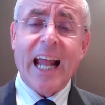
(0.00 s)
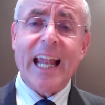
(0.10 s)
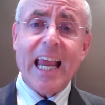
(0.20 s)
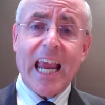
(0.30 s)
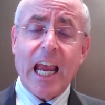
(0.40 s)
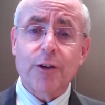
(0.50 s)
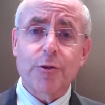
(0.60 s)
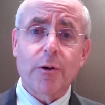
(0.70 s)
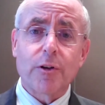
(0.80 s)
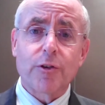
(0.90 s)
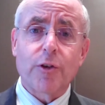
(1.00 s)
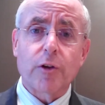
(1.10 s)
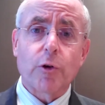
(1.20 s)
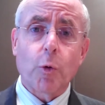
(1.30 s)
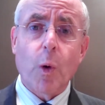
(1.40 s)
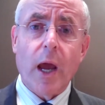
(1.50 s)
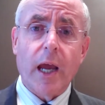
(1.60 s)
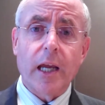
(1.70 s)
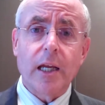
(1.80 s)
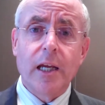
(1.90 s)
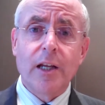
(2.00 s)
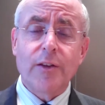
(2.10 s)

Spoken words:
and they answer it in such a way